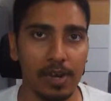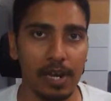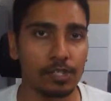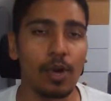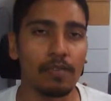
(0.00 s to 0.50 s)
but
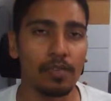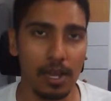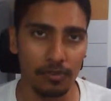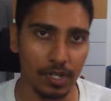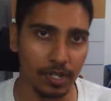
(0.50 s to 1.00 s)
I do have a
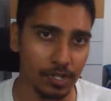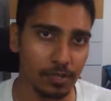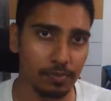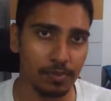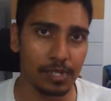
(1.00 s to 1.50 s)
lot of
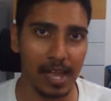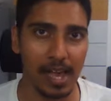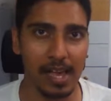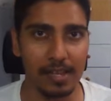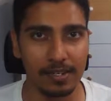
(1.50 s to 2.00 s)
criticisms,
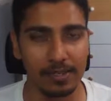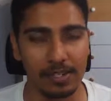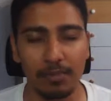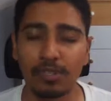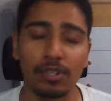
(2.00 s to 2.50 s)
and
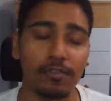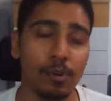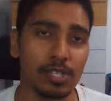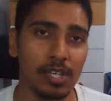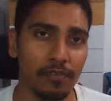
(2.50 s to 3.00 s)
I'm just going to
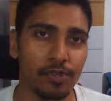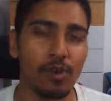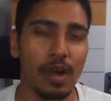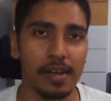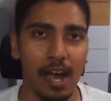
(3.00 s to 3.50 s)
focus on a few
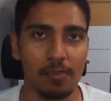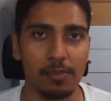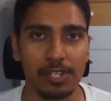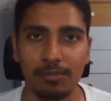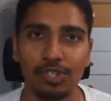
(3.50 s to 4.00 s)
right now
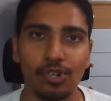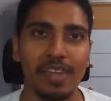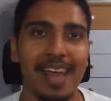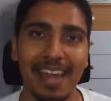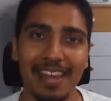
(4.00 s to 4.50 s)
because I'm sure
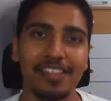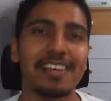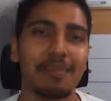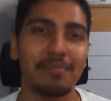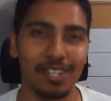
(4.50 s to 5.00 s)
that
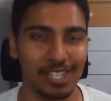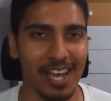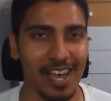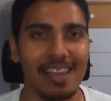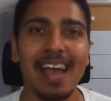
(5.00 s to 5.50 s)
anything I'm going to
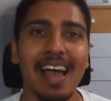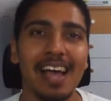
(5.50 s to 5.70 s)
say